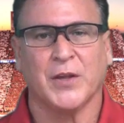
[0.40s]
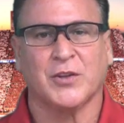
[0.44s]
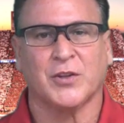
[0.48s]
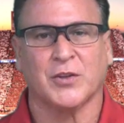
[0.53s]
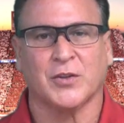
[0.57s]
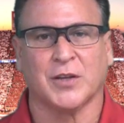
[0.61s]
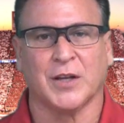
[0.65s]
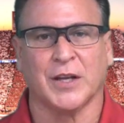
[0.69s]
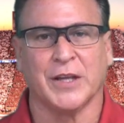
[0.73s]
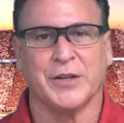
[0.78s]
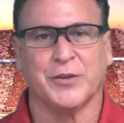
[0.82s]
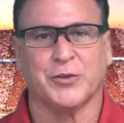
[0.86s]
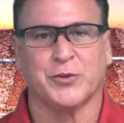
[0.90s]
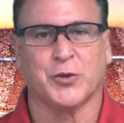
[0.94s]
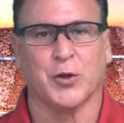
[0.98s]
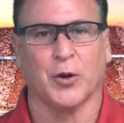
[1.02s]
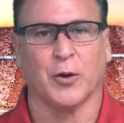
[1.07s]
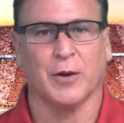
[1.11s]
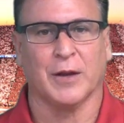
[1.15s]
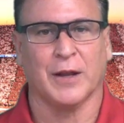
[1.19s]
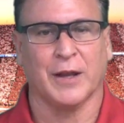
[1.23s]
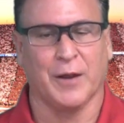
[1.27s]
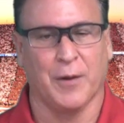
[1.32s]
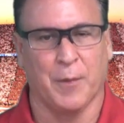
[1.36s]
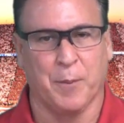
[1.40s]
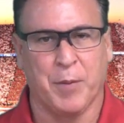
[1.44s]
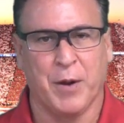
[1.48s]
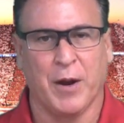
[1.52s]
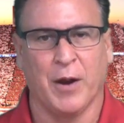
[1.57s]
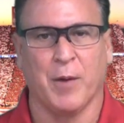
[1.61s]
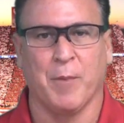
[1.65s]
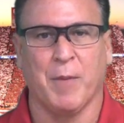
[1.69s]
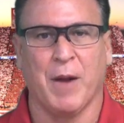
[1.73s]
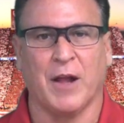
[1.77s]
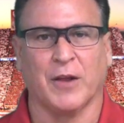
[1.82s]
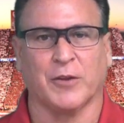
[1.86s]
is Lee Sterling of
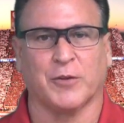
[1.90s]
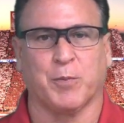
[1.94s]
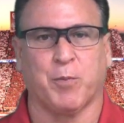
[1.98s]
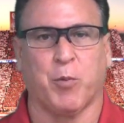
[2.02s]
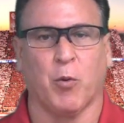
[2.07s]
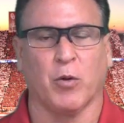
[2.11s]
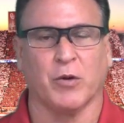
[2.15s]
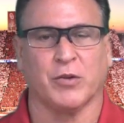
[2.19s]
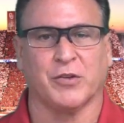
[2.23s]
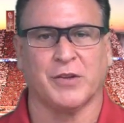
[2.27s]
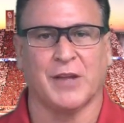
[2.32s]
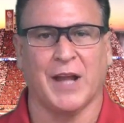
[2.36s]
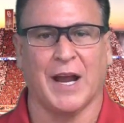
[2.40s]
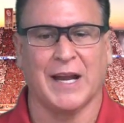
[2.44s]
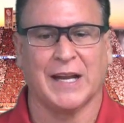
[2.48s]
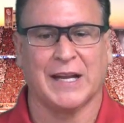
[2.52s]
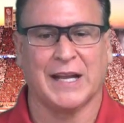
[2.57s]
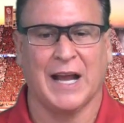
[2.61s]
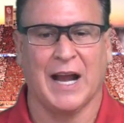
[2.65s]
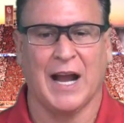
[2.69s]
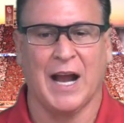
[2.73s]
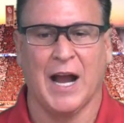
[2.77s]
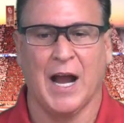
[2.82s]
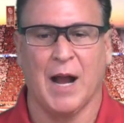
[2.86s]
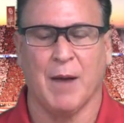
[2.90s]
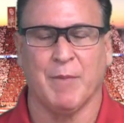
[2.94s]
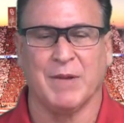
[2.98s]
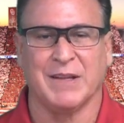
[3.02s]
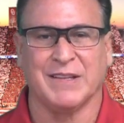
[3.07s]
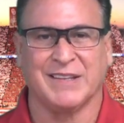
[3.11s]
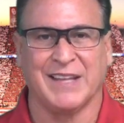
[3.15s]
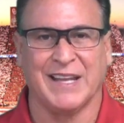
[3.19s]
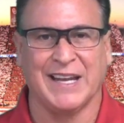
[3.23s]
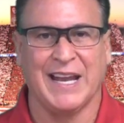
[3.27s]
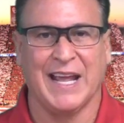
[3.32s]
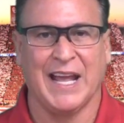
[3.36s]
ParamountSports.com,
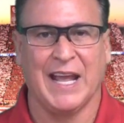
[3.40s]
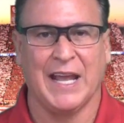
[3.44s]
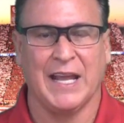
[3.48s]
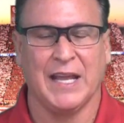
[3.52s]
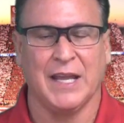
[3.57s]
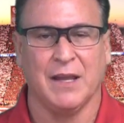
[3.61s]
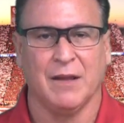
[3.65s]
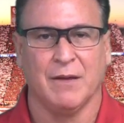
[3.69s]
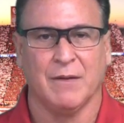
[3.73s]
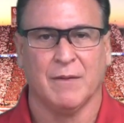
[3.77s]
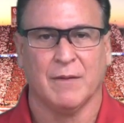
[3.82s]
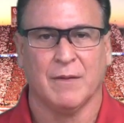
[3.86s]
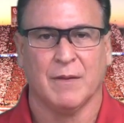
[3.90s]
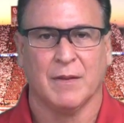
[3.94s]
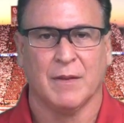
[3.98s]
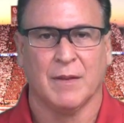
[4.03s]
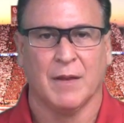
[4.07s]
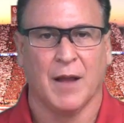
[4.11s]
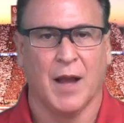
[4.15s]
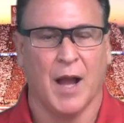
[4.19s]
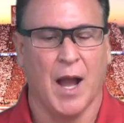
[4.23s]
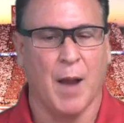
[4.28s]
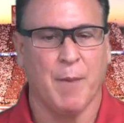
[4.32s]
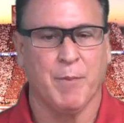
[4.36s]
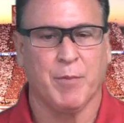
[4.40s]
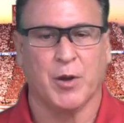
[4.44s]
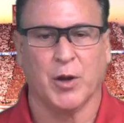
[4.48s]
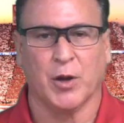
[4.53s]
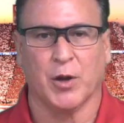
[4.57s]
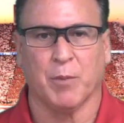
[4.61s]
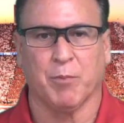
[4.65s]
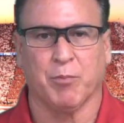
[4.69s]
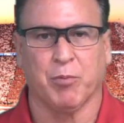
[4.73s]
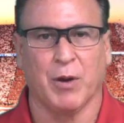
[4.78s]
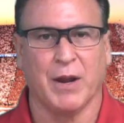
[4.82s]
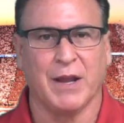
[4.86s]
and today I'm
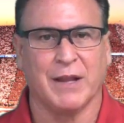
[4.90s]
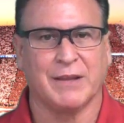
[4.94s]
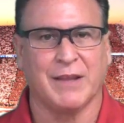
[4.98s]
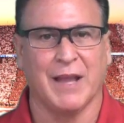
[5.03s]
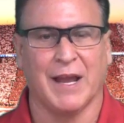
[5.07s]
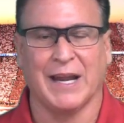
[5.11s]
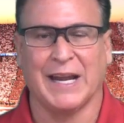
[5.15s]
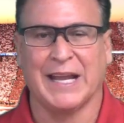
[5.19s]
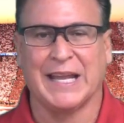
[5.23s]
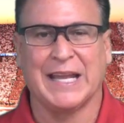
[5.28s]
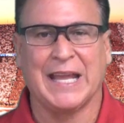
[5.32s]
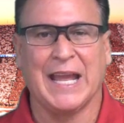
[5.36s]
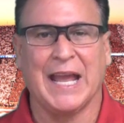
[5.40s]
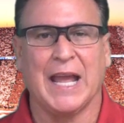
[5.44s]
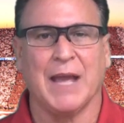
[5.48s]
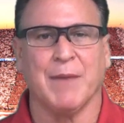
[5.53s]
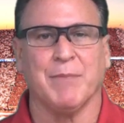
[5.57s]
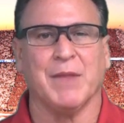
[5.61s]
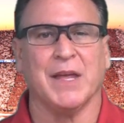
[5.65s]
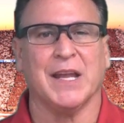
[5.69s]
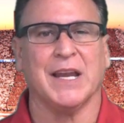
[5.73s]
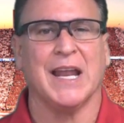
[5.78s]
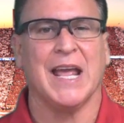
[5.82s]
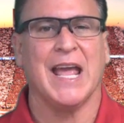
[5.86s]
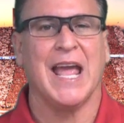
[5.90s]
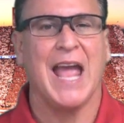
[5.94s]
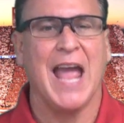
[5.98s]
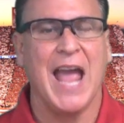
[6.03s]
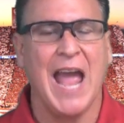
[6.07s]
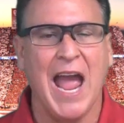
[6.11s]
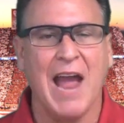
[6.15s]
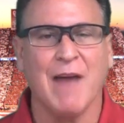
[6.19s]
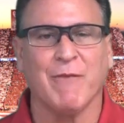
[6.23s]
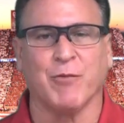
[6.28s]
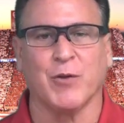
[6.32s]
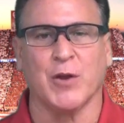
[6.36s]
going to break down a game that
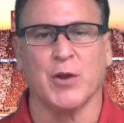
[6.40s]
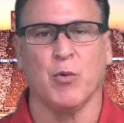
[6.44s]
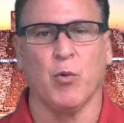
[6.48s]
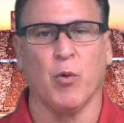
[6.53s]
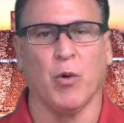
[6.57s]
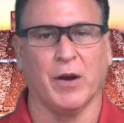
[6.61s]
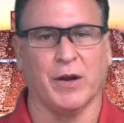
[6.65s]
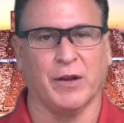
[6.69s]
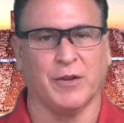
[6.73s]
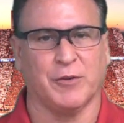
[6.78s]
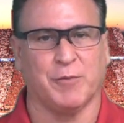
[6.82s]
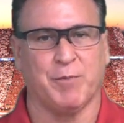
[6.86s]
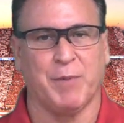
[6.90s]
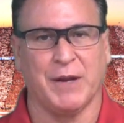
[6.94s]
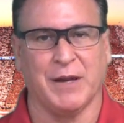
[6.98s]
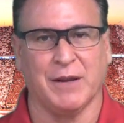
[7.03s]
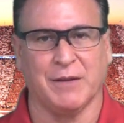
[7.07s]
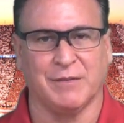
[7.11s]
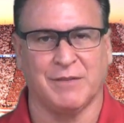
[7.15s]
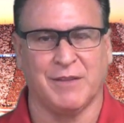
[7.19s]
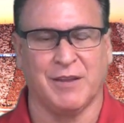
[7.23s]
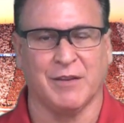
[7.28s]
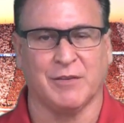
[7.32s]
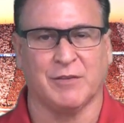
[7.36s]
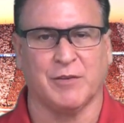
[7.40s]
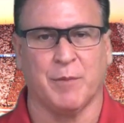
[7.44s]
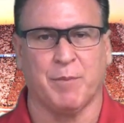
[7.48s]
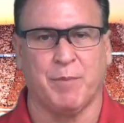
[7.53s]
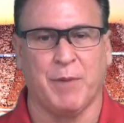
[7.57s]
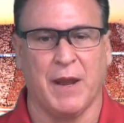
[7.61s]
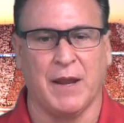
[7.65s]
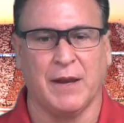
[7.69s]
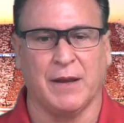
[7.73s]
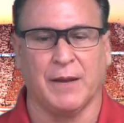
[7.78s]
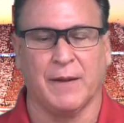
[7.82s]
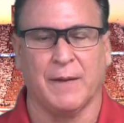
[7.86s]
everyone has been
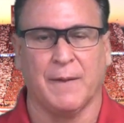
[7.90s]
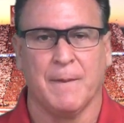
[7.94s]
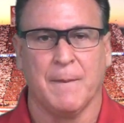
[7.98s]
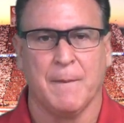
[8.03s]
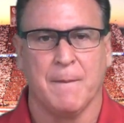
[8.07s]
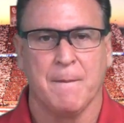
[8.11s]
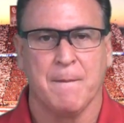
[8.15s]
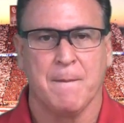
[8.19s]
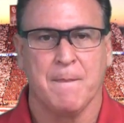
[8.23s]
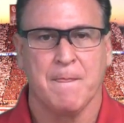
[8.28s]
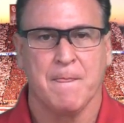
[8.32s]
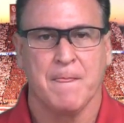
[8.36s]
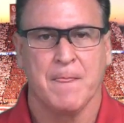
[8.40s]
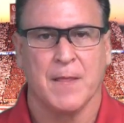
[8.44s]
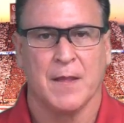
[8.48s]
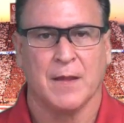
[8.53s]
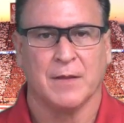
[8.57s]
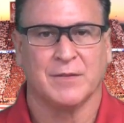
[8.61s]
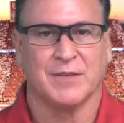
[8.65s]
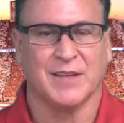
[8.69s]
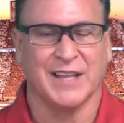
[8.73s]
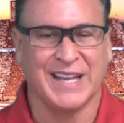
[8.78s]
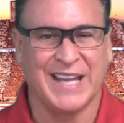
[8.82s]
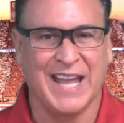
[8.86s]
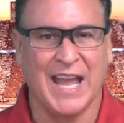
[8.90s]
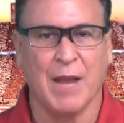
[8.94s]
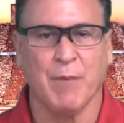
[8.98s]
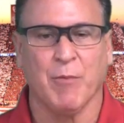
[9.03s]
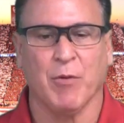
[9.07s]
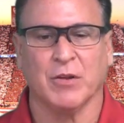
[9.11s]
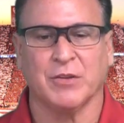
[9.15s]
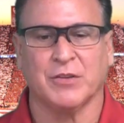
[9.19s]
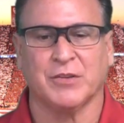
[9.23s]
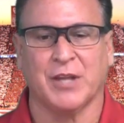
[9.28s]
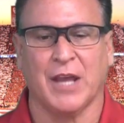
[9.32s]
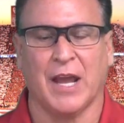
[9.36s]
anticipating. It's a game
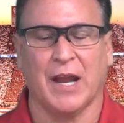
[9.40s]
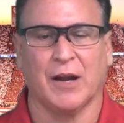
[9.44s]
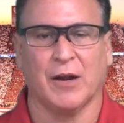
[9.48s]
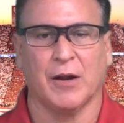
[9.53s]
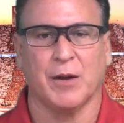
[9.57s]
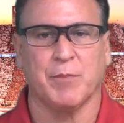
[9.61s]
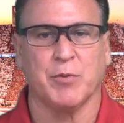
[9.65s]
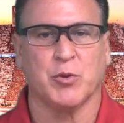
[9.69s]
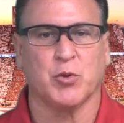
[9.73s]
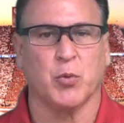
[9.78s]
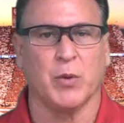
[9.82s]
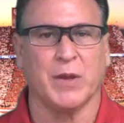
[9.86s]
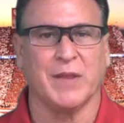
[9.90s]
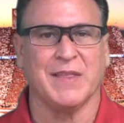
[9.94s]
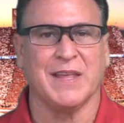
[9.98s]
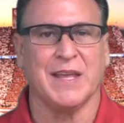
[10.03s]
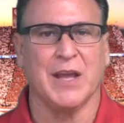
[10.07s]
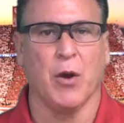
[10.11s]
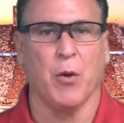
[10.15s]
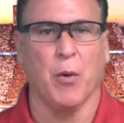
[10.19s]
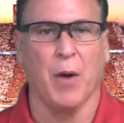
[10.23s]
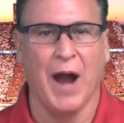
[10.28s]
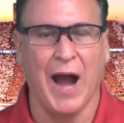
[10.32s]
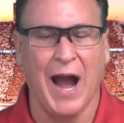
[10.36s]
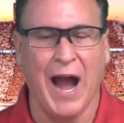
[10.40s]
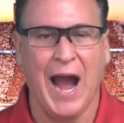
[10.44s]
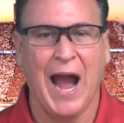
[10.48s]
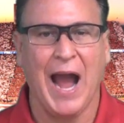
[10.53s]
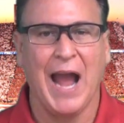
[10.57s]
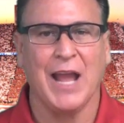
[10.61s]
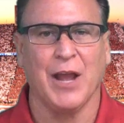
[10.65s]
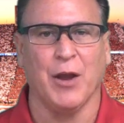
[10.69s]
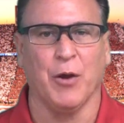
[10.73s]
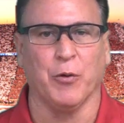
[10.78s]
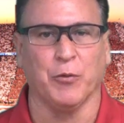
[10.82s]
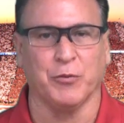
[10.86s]
on Saturday between the
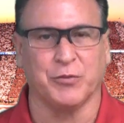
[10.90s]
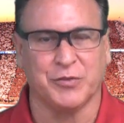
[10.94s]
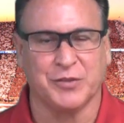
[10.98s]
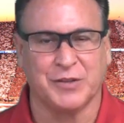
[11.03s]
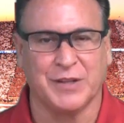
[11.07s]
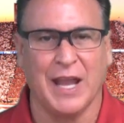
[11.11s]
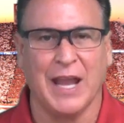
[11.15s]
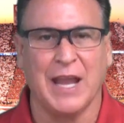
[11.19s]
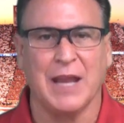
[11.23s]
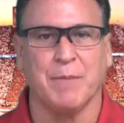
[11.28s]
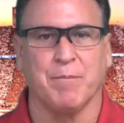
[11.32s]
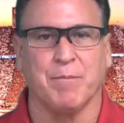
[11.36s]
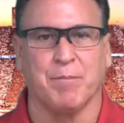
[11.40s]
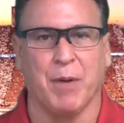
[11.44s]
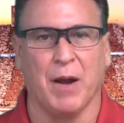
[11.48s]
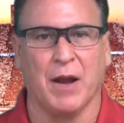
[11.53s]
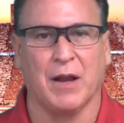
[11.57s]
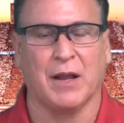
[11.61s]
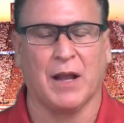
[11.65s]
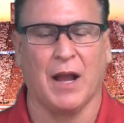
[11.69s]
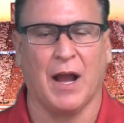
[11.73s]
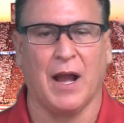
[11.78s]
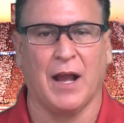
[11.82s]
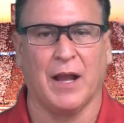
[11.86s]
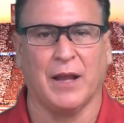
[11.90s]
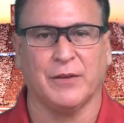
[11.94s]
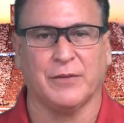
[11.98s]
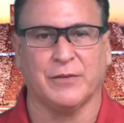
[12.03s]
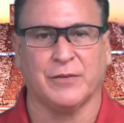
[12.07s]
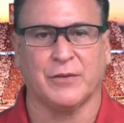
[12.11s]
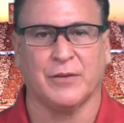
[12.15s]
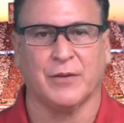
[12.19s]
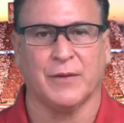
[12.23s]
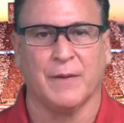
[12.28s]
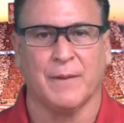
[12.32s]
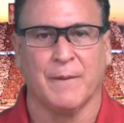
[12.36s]
Ohio State
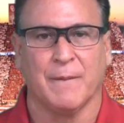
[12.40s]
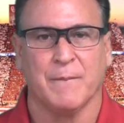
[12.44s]
Buckeyes